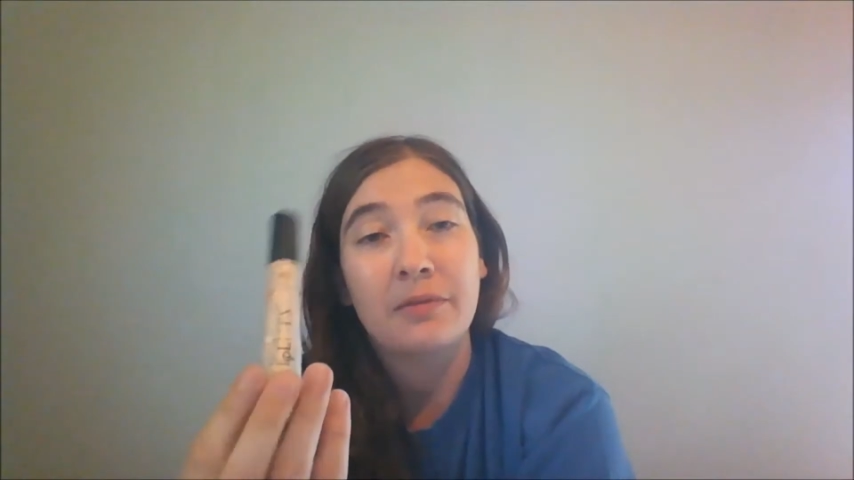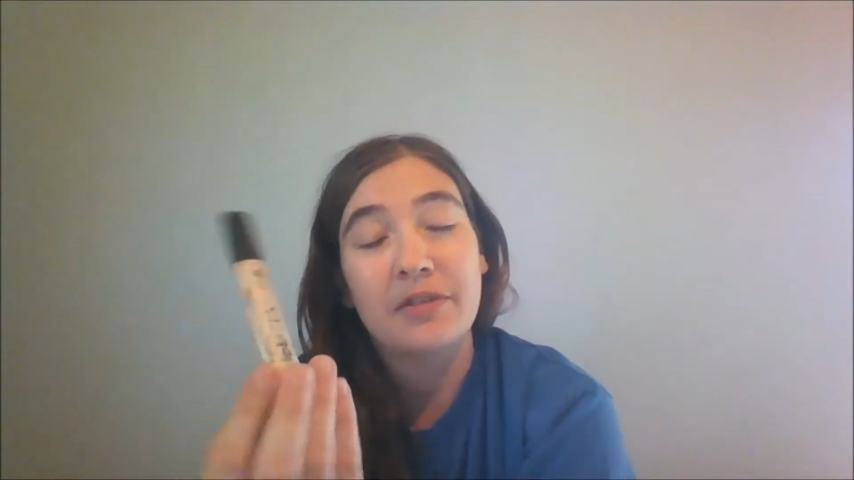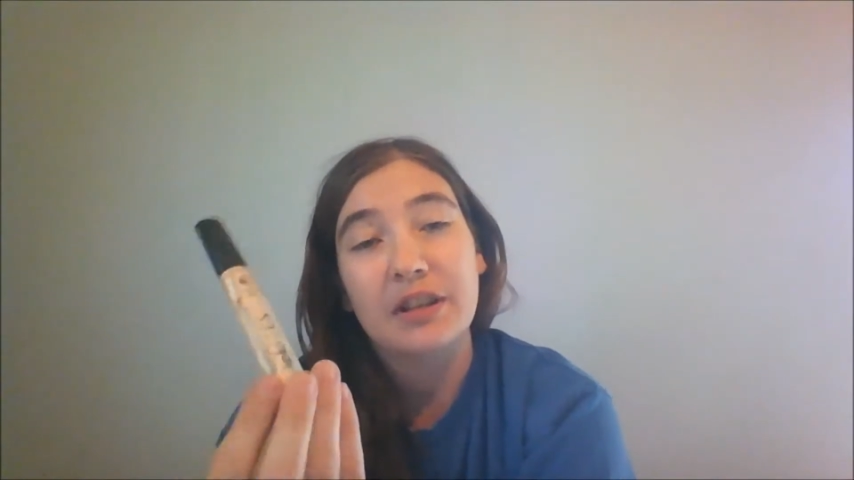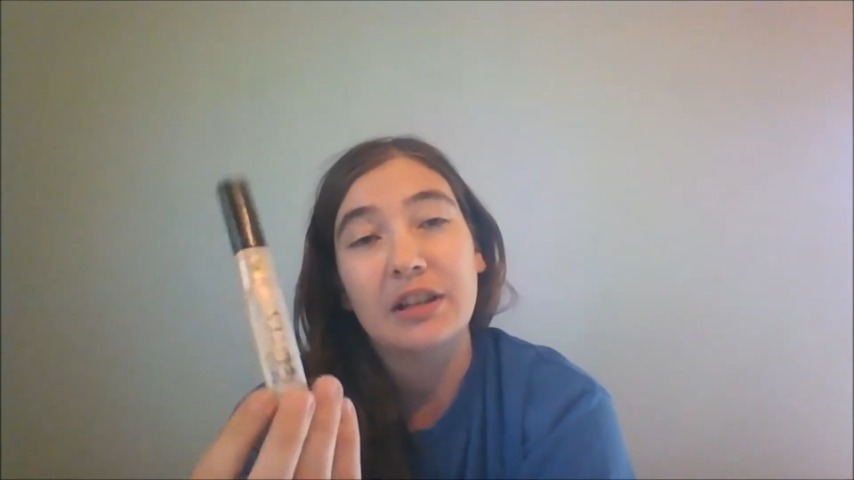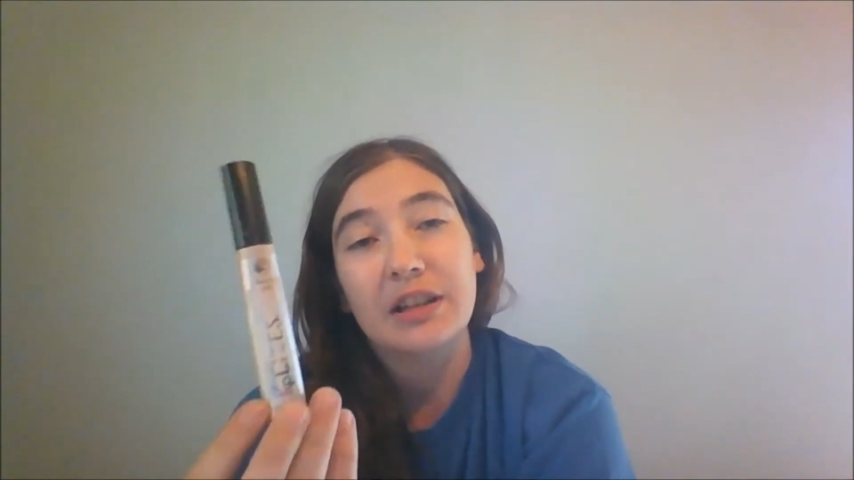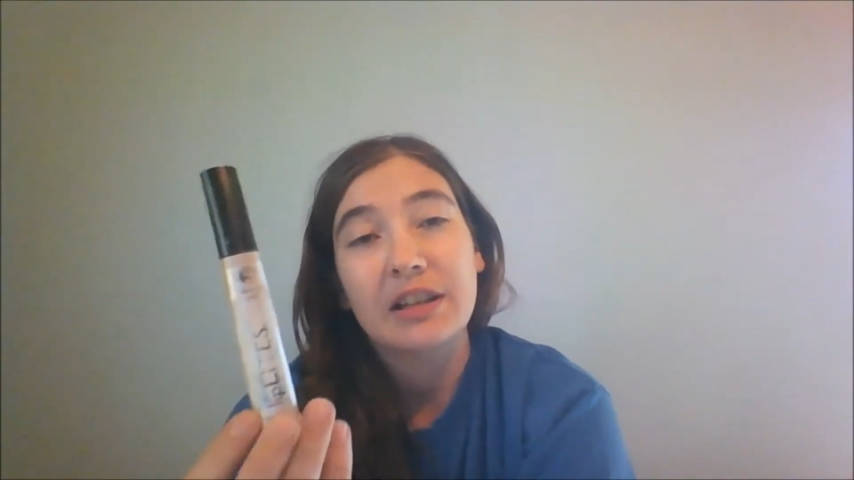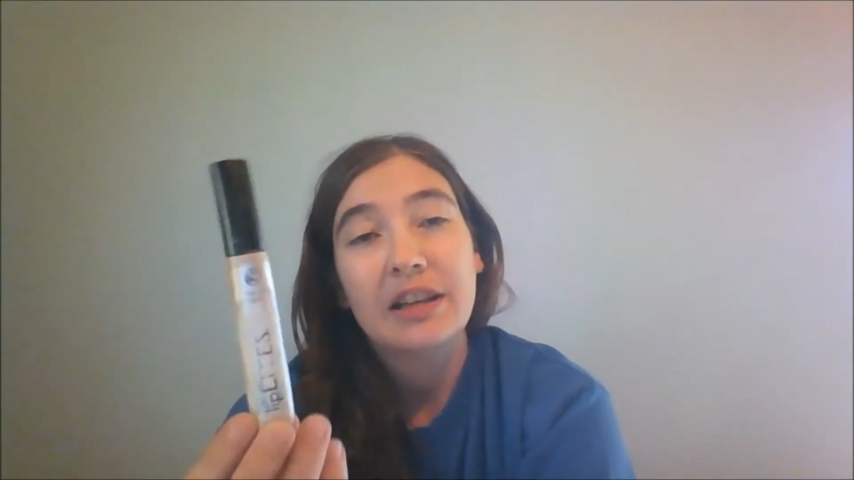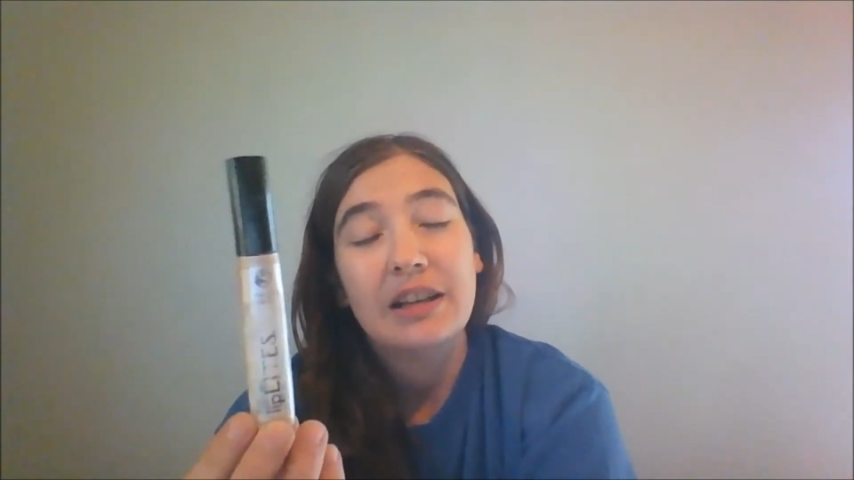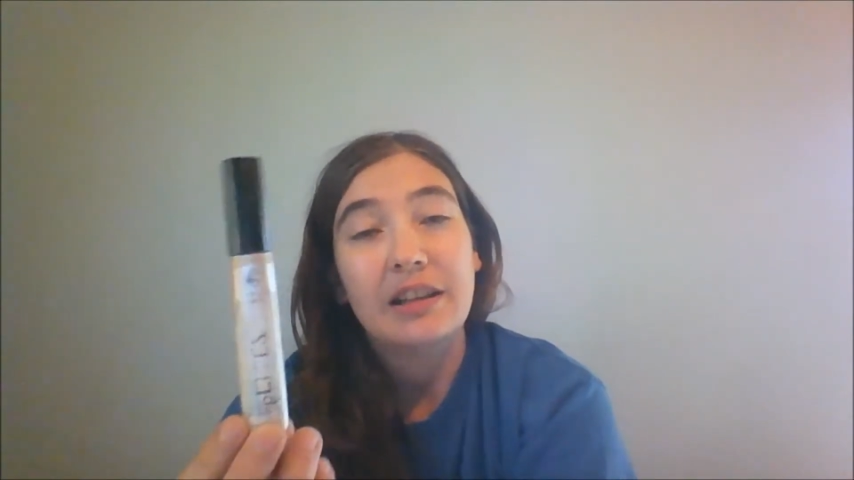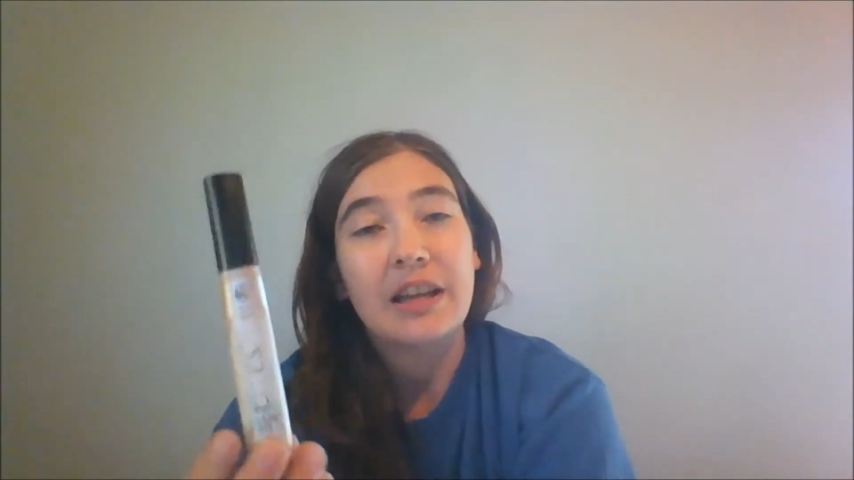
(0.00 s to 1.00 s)
of vanilla.
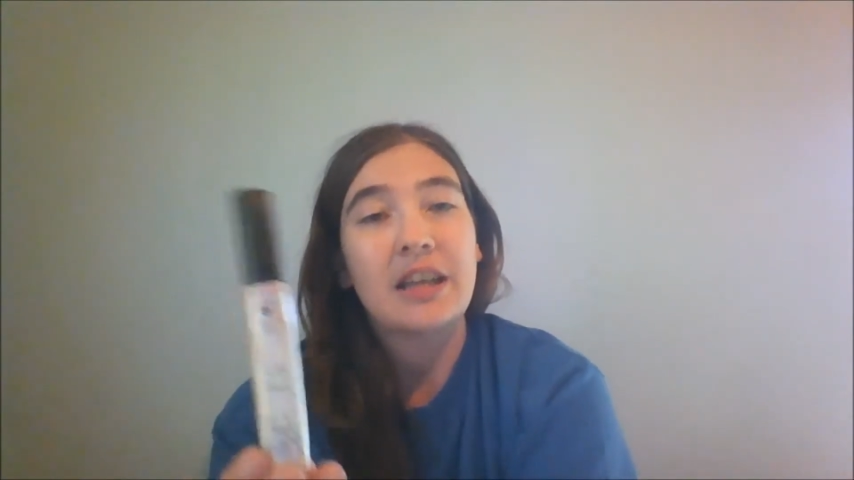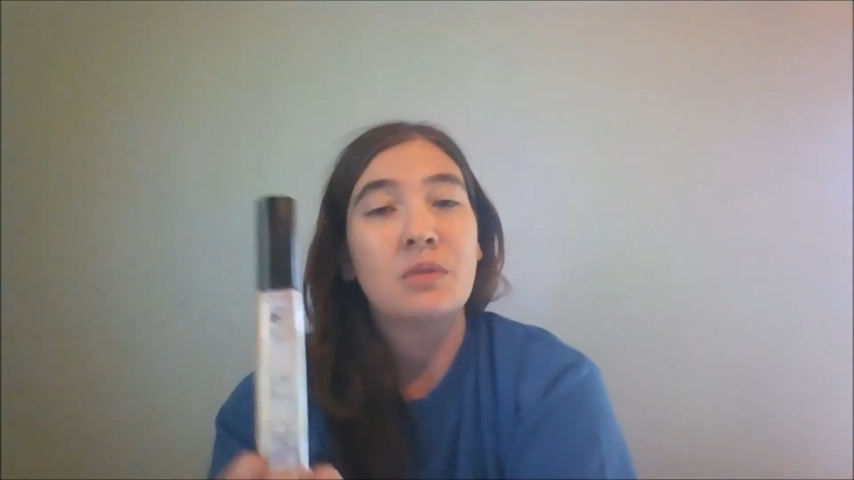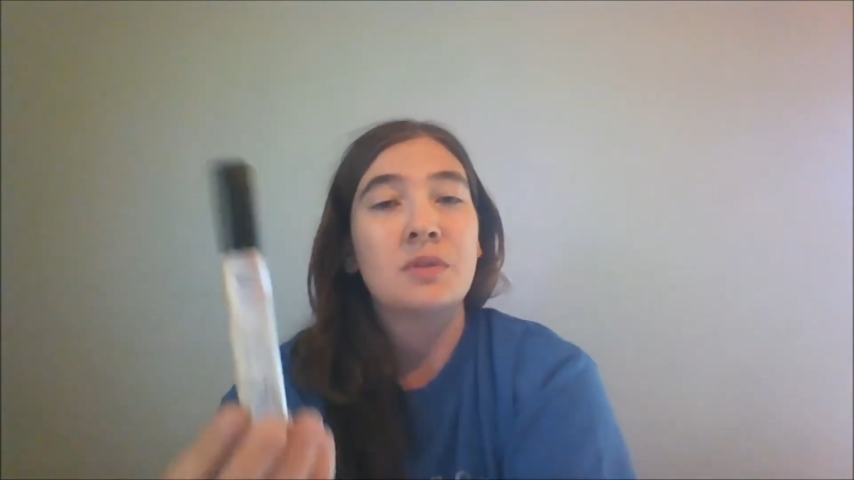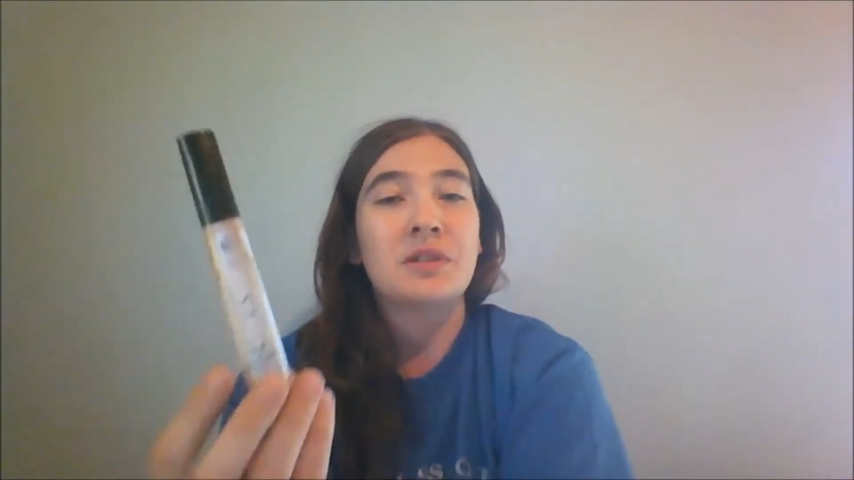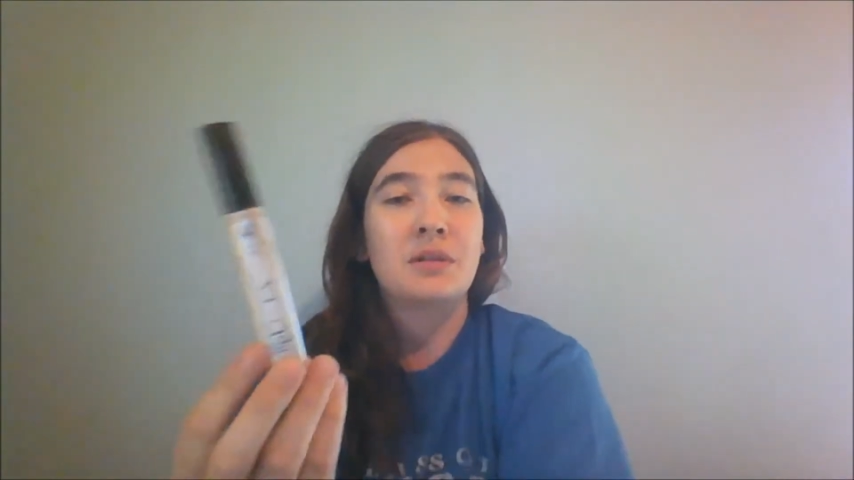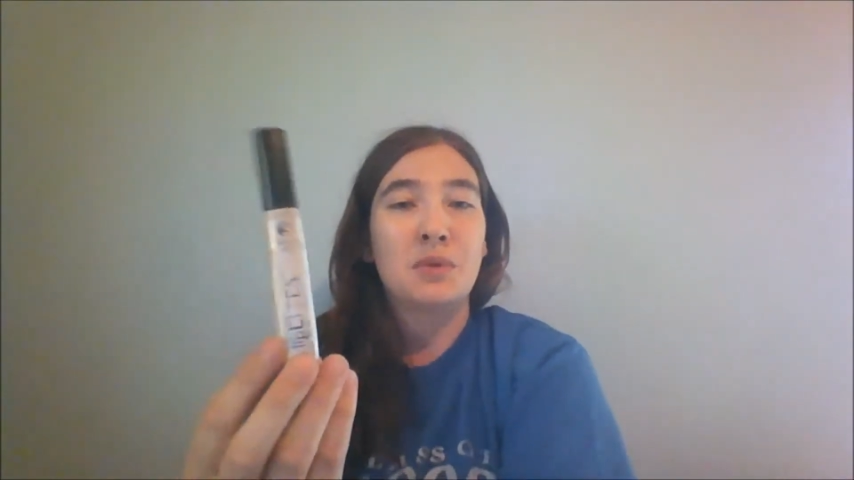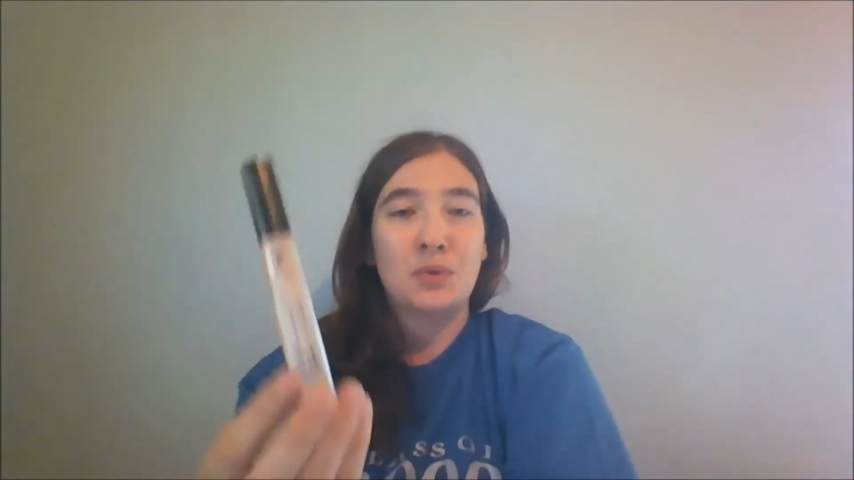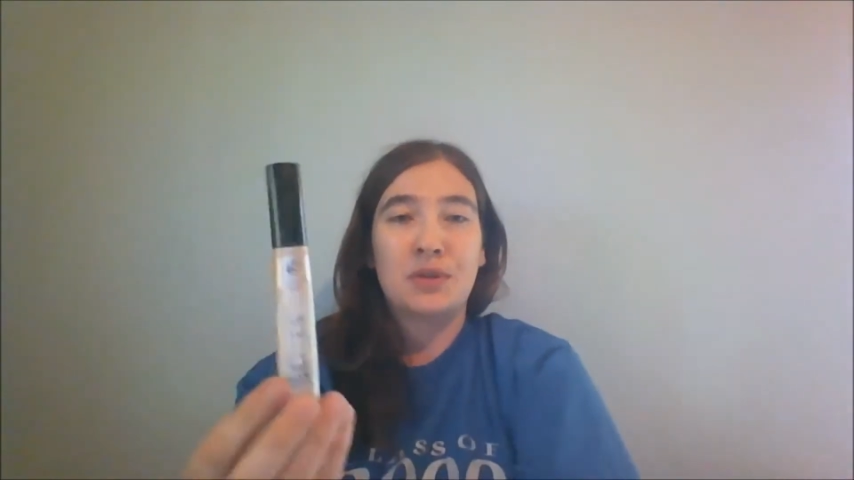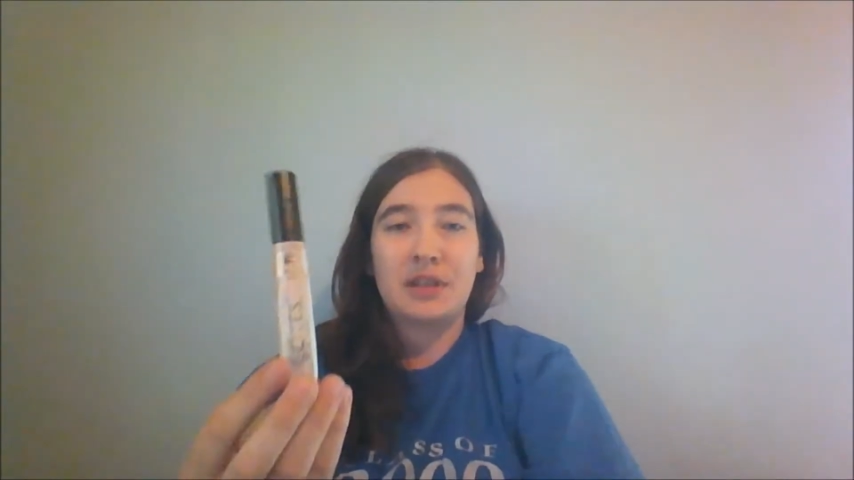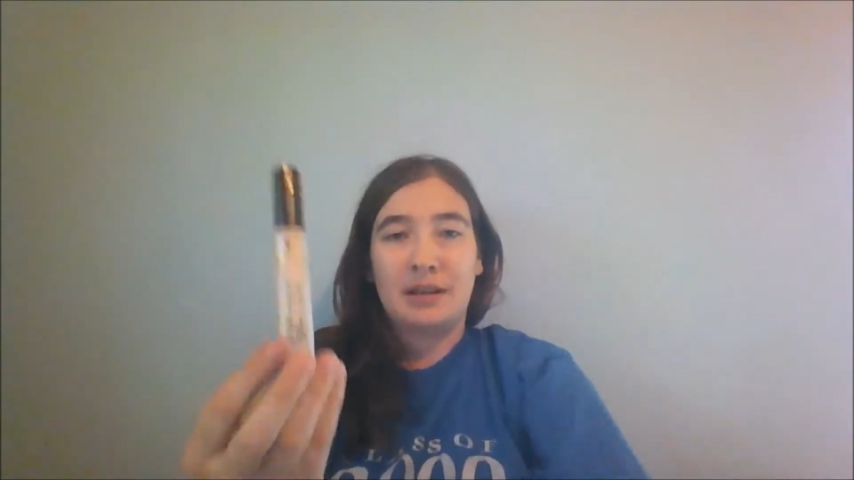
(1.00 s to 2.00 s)
Like it was
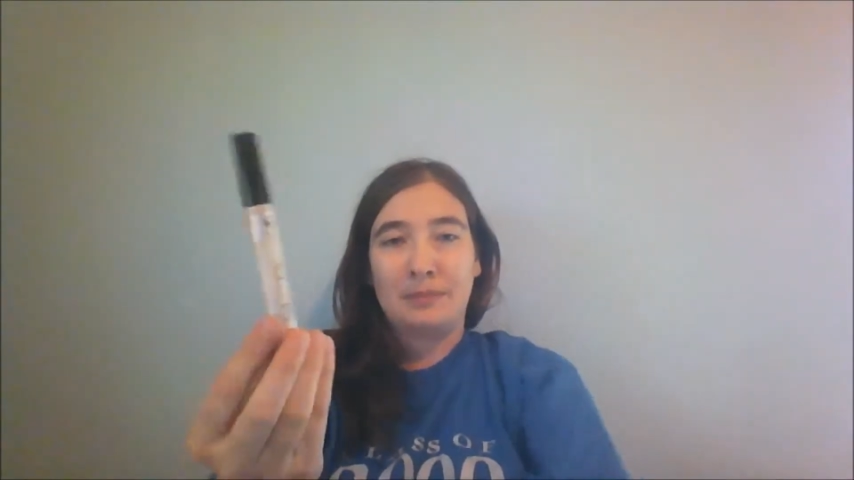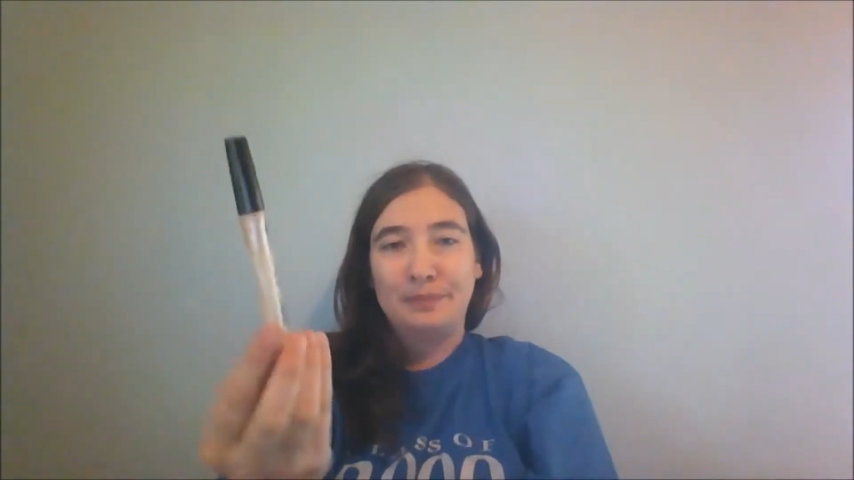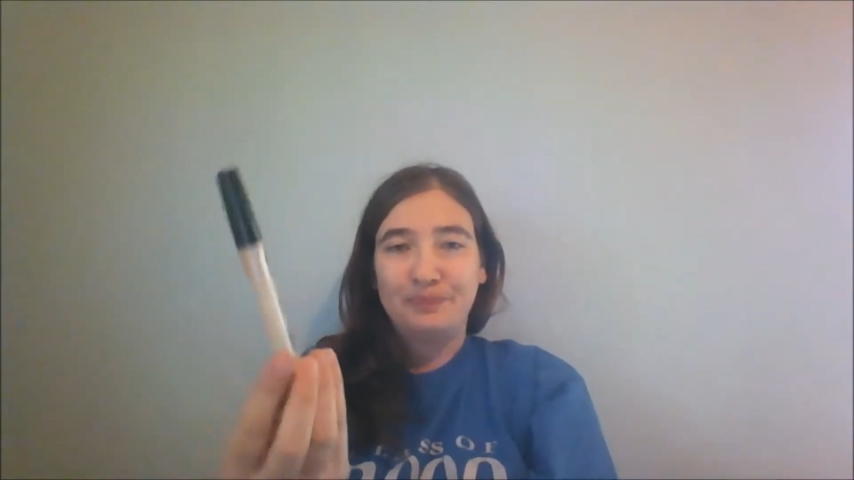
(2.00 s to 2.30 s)
almost